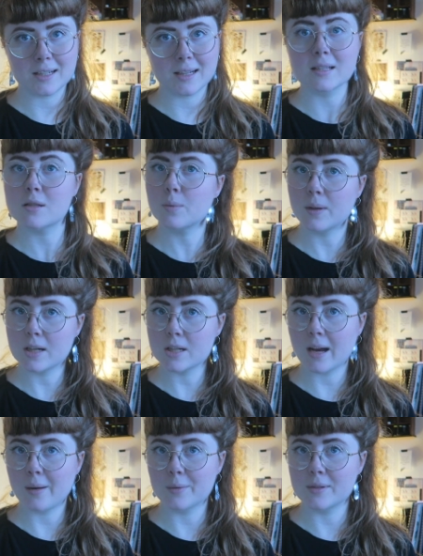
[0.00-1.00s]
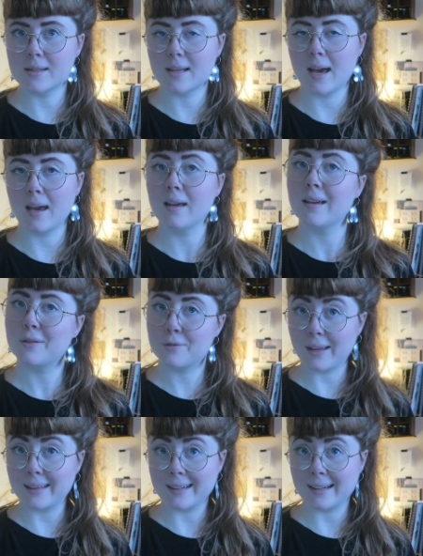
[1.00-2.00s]
In Swedish I would say
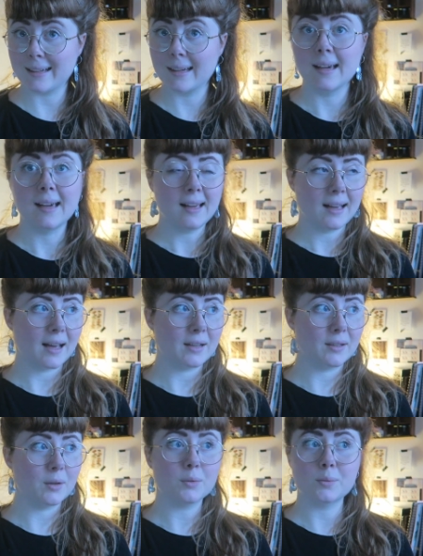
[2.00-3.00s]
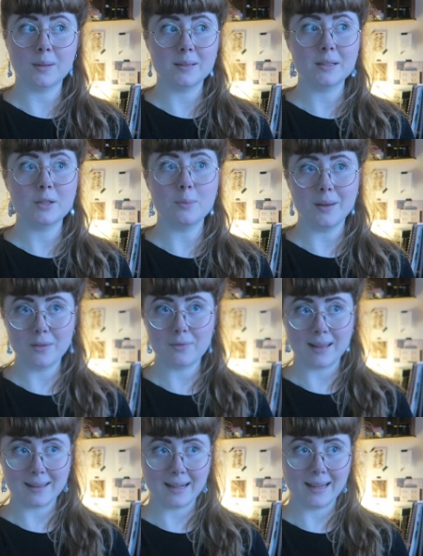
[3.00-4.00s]
fladdrig. I don't want it to be
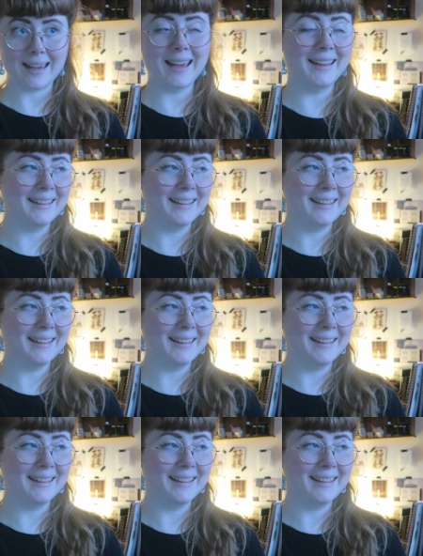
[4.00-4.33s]
fladdrig.